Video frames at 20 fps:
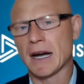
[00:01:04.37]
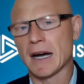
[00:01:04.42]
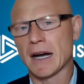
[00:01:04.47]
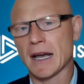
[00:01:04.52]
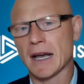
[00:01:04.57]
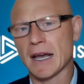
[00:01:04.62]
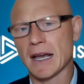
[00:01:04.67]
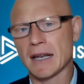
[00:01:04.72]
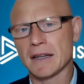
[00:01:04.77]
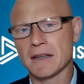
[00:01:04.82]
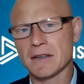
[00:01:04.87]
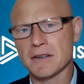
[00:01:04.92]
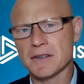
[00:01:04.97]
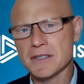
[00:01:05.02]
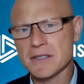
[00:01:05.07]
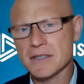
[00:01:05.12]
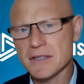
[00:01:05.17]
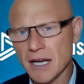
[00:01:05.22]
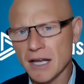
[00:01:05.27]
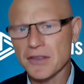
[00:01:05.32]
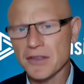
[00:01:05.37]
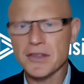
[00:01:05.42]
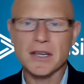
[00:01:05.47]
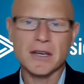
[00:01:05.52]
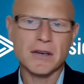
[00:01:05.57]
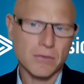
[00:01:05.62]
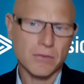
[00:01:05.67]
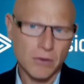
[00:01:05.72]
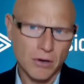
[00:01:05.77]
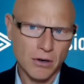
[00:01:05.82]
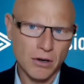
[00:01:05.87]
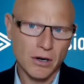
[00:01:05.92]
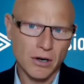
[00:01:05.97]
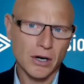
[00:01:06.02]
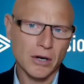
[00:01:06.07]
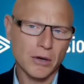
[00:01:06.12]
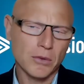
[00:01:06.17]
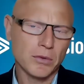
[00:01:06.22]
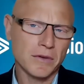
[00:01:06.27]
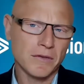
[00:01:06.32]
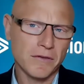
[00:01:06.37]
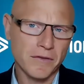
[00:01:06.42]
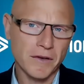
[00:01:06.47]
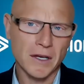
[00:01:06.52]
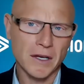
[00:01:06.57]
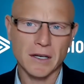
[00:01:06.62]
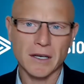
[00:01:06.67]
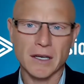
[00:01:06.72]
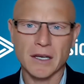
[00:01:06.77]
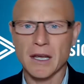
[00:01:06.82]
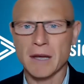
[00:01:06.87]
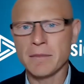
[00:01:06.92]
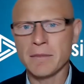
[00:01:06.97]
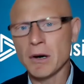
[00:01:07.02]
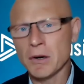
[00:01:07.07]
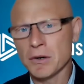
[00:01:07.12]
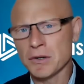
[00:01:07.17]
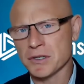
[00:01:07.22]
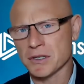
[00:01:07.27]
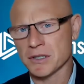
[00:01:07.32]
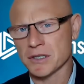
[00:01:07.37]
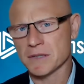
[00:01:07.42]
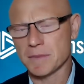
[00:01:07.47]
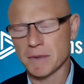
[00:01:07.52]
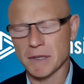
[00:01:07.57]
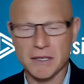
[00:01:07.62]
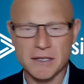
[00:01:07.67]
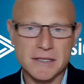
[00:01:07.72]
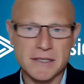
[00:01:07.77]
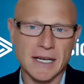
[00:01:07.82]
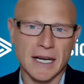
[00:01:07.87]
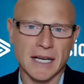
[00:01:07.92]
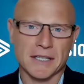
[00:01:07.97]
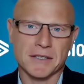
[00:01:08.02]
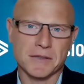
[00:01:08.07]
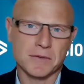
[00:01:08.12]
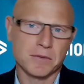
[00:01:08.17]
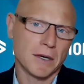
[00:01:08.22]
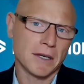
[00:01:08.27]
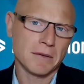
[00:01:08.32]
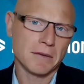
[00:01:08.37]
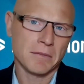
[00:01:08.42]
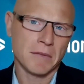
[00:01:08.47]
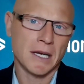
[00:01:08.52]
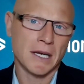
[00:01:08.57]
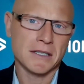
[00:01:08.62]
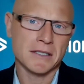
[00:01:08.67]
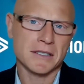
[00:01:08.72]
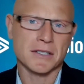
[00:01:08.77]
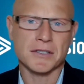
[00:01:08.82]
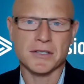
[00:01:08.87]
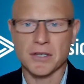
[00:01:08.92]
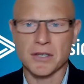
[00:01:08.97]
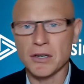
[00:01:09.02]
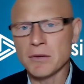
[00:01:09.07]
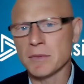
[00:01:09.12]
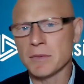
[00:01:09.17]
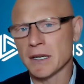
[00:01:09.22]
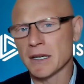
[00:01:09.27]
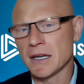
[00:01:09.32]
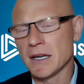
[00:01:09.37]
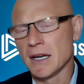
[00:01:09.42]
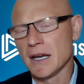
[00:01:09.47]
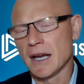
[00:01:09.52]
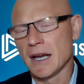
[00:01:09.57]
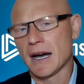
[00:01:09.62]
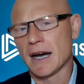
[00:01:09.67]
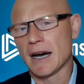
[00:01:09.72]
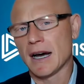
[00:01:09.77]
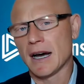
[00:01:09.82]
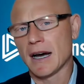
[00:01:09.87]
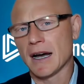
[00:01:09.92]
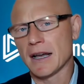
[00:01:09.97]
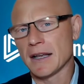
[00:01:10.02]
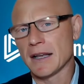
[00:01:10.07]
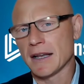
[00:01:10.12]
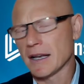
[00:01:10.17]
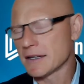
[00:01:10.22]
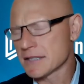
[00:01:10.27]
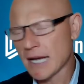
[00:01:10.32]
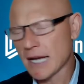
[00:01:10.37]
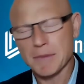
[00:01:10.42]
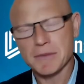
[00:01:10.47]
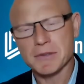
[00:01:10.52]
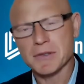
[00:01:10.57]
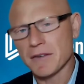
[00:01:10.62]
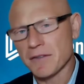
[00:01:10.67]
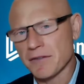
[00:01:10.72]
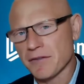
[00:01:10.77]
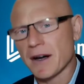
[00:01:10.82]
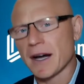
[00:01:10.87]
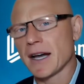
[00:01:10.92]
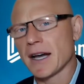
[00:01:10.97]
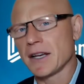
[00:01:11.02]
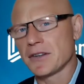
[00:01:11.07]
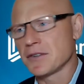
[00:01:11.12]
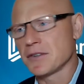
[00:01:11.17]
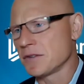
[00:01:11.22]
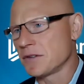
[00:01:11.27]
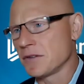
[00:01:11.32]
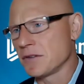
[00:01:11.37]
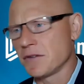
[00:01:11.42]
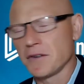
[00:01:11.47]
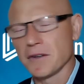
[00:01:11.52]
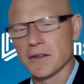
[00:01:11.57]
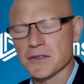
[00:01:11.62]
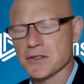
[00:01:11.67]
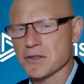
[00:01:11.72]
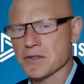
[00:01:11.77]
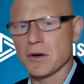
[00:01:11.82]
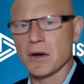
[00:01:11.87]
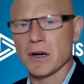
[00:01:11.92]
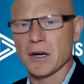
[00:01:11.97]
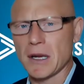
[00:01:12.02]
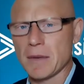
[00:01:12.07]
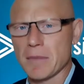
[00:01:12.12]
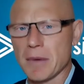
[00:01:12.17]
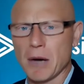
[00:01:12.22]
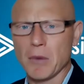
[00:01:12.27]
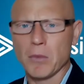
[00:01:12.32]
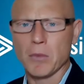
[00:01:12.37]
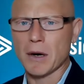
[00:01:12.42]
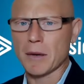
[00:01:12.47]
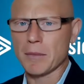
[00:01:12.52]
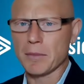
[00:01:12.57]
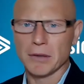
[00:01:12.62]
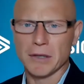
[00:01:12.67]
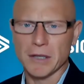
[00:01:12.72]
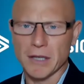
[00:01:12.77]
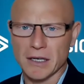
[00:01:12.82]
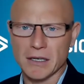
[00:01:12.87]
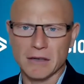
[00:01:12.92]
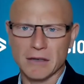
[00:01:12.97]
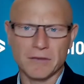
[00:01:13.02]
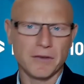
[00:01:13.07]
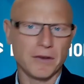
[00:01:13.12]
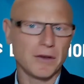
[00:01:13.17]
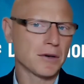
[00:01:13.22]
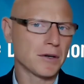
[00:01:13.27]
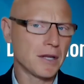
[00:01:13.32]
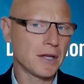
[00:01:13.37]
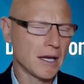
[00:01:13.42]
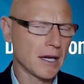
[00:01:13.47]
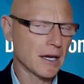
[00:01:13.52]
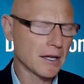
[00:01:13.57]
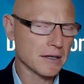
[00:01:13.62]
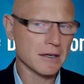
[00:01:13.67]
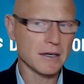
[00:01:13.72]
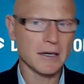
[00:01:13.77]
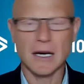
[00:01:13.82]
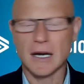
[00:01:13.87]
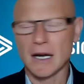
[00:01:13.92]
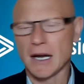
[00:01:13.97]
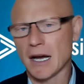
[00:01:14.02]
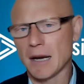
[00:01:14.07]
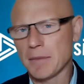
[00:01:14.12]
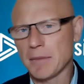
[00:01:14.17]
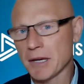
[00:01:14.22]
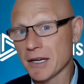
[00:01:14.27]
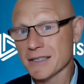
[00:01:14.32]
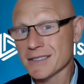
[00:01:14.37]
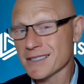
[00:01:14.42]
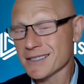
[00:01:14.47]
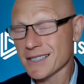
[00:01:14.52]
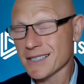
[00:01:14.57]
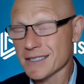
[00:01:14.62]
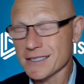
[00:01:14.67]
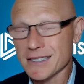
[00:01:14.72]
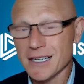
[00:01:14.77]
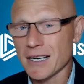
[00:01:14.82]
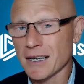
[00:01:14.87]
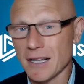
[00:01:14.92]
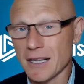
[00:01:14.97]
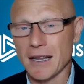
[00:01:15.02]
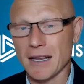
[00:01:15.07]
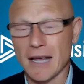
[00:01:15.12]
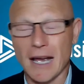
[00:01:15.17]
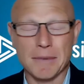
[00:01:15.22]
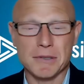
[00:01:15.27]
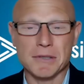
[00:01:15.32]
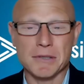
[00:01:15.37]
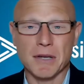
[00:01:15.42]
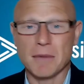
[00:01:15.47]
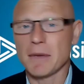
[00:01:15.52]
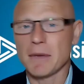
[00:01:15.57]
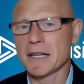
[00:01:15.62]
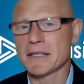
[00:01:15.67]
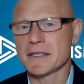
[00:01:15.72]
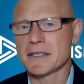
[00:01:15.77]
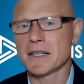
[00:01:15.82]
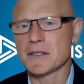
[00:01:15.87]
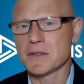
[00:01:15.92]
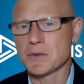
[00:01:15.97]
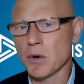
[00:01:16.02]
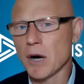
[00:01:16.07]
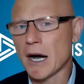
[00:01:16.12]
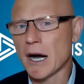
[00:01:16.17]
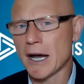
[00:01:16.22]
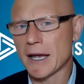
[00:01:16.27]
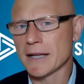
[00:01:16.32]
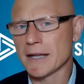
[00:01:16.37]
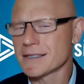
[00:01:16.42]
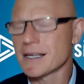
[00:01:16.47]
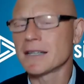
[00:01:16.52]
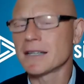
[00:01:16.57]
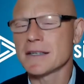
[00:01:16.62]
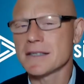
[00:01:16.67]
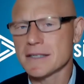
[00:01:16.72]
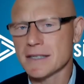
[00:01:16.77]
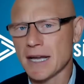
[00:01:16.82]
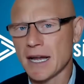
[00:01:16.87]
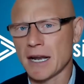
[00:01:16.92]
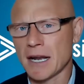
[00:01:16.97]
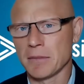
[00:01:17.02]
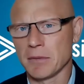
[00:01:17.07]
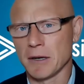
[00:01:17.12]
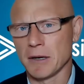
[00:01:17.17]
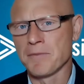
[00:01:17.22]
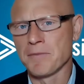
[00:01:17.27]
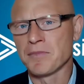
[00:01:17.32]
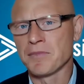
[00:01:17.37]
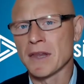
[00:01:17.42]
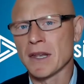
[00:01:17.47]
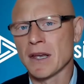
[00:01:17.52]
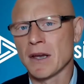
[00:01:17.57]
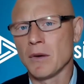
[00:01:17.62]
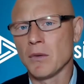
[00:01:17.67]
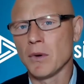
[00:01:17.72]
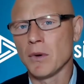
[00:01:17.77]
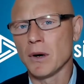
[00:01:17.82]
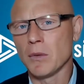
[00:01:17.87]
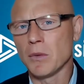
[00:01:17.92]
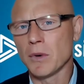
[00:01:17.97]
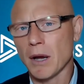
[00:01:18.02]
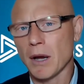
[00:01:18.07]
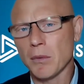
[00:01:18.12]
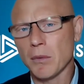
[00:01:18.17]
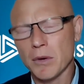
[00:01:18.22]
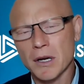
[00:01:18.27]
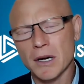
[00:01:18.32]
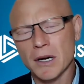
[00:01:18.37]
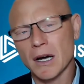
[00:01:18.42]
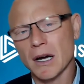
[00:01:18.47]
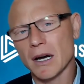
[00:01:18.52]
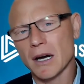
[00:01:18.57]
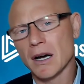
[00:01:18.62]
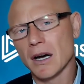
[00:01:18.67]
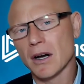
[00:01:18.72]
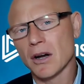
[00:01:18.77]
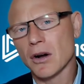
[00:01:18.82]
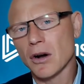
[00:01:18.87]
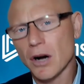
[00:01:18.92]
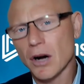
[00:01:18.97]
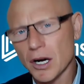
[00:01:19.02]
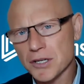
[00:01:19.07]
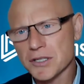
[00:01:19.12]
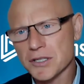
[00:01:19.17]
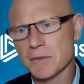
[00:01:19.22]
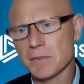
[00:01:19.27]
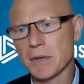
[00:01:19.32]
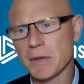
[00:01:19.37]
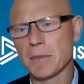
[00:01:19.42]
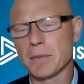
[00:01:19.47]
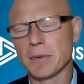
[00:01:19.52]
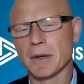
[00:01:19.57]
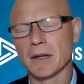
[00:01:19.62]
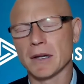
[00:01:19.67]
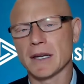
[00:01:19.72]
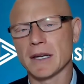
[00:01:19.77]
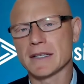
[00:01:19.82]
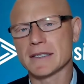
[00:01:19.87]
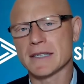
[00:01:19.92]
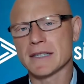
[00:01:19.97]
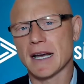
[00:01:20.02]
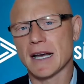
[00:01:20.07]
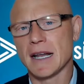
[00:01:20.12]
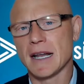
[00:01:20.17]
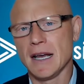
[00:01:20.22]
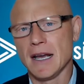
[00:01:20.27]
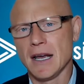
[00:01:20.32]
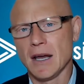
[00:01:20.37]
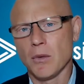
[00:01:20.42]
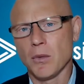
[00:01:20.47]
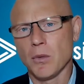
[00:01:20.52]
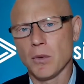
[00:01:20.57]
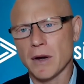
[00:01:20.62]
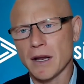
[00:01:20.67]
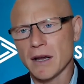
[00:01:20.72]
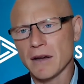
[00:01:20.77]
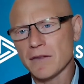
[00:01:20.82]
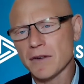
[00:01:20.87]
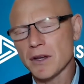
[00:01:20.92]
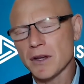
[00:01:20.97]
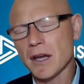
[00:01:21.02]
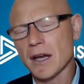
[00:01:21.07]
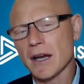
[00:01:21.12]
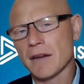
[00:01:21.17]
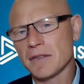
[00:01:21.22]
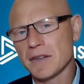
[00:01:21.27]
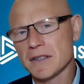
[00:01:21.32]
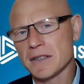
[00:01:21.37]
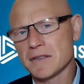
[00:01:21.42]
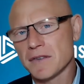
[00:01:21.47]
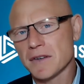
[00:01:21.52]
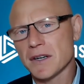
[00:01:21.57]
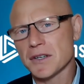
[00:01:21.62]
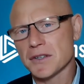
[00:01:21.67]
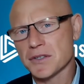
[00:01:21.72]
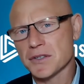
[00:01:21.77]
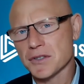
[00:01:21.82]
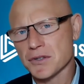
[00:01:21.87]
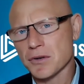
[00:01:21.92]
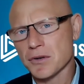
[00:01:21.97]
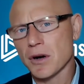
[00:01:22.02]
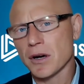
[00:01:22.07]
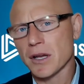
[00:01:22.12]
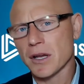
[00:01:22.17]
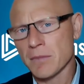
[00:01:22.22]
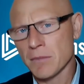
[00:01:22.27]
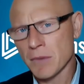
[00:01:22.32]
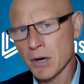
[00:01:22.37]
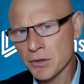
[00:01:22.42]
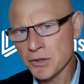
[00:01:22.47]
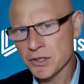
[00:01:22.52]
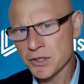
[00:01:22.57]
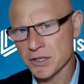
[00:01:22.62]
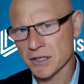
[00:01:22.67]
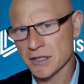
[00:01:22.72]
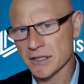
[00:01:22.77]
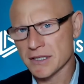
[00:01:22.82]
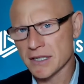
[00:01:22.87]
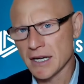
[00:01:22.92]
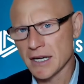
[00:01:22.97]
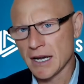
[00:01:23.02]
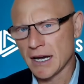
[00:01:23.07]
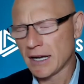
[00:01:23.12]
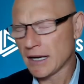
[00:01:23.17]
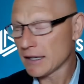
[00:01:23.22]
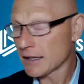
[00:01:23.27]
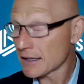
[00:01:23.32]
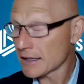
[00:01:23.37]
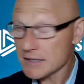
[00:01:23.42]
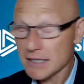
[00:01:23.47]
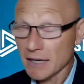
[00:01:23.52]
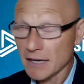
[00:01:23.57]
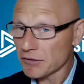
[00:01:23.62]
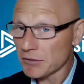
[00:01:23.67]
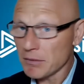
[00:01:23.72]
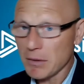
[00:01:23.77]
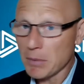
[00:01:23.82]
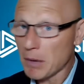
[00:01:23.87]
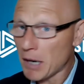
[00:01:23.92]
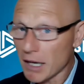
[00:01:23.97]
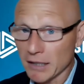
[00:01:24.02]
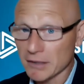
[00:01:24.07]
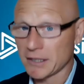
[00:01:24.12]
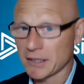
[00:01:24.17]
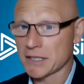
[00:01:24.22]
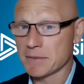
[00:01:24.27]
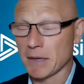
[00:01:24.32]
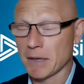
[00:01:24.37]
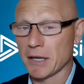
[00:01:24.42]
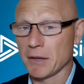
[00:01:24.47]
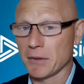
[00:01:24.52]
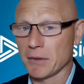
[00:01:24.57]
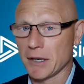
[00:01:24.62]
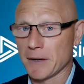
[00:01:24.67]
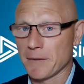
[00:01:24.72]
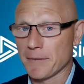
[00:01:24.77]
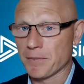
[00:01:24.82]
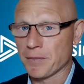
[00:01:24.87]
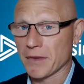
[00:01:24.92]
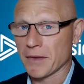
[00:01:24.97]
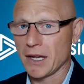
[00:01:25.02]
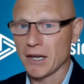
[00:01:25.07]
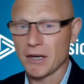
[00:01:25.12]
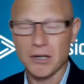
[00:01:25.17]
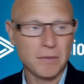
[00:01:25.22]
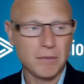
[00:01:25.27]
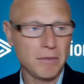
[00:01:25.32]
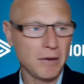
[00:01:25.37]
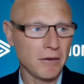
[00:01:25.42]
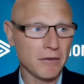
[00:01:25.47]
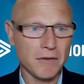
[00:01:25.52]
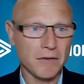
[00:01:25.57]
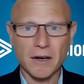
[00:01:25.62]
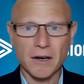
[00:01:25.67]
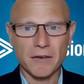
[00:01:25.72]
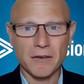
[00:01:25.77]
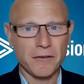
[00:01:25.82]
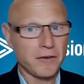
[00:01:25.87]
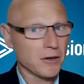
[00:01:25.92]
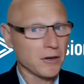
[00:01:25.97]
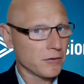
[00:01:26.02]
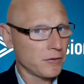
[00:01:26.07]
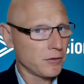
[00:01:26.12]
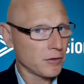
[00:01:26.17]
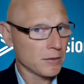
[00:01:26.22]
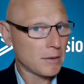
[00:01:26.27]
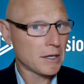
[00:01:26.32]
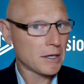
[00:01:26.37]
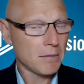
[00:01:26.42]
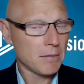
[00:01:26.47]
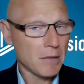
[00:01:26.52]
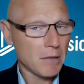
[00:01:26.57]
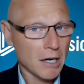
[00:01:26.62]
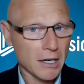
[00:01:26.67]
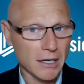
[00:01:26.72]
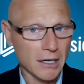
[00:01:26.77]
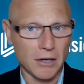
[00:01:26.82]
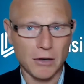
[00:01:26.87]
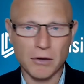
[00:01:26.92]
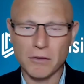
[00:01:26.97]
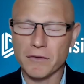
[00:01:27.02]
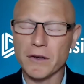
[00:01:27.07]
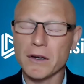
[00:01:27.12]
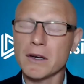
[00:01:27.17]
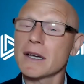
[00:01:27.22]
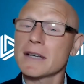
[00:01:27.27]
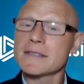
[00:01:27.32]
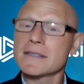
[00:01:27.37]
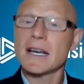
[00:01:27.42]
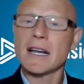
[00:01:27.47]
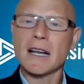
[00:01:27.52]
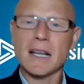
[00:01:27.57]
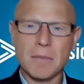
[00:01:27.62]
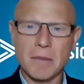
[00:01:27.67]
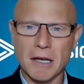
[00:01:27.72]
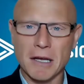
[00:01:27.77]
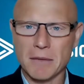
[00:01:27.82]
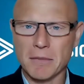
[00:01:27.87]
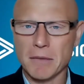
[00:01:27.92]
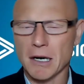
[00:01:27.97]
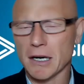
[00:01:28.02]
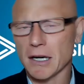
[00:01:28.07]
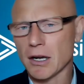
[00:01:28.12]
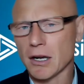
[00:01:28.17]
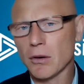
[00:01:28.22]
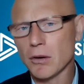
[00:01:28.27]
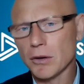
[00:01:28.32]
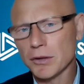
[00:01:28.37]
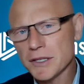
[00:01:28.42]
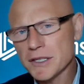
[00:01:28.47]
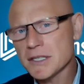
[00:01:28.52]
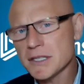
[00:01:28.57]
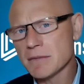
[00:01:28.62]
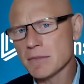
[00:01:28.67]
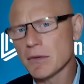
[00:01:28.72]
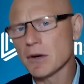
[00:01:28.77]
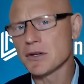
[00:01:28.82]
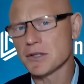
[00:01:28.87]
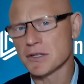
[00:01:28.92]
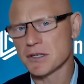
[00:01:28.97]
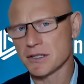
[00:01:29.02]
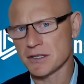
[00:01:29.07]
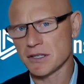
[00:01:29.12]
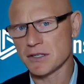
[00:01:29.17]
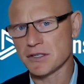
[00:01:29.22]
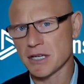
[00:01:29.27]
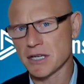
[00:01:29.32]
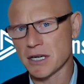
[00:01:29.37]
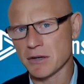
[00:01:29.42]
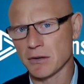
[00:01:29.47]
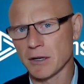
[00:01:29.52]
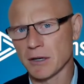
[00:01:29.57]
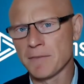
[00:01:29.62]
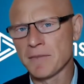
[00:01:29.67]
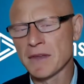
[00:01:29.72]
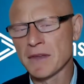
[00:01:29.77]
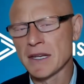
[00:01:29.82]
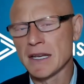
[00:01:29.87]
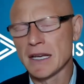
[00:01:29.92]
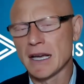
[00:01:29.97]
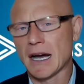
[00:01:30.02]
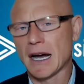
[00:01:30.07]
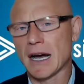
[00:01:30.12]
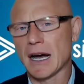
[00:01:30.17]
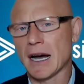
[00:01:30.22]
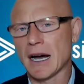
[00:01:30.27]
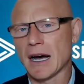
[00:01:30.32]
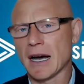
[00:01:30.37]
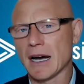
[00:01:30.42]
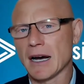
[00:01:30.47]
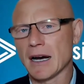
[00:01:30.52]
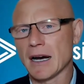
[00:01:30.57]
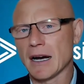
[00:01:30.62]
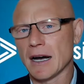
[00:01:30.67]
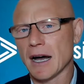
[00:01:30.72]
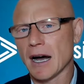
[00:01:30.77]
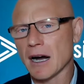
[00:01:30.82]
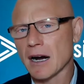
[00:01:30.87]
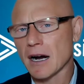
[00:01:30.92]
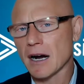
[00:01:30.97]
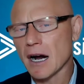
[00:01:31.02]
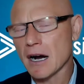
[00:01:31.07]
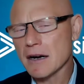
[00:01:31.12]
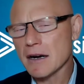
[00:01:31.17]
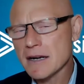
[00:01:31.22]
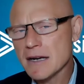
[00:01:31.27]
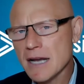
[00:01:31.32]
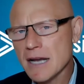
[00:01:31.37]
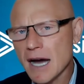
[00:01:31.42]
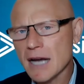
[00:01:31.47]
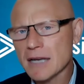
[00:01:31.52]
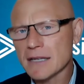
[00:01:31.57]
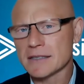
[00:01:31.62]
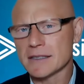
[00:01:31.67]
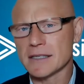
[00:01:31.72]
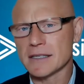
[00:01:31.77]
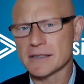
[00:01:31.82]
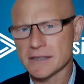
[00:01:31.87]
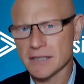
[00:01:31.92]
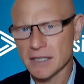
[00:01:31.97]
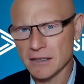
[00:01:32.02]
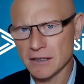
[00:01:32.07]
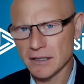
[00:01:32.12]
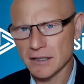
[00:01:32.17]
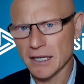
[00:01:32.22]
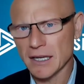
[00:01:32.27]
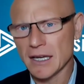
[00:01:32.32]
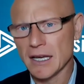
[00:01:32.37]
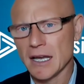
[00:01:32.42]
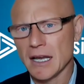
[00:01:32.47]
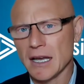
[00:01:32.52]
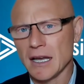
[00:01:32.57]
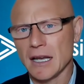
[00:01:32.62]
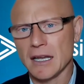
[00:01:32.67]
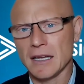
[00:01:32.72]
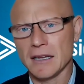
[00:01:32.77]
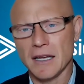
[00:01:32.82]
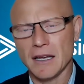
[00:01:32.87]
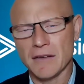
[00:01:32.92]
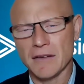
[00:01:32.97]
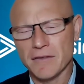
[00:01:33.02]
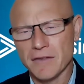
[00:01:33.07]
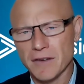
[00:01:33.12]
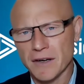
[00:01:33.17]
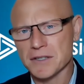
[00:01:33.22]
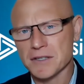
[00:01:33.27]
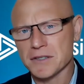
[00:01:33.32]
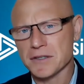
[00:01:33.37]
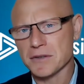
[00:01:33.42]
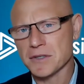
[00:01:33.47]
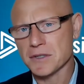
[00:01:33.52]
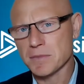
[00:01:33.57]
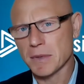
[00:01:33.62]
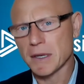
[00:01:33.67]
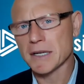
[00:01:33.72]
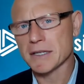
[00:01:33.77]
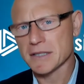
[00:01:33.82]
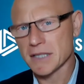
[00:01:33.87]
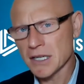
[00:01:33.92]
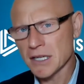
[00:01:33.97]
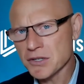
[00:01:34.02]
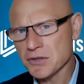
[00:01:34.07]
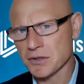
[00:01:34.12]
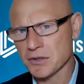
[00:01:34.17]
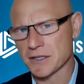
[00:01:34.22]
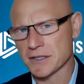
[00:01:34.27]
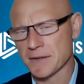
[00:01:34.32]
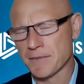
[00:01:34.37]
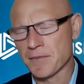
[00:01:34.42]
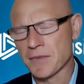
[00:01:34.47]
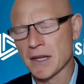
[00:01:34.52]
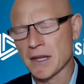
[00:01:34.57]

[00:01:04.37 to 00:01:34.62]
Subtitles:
And there's nothing wrong with feeling emotions, because that's what makes us human. And it's absolutely fine to feel strongly about one political view or the other, because, as I said, it absolutely makes sense why. It's understandable. What I want to caution people is that whenever you have these very strong emotions, and it doesn't have to be politics, by the way. It could be you're very fearful about the market. You're very excited about the market. All these emotions in general are not necessarily in the investor's best interest.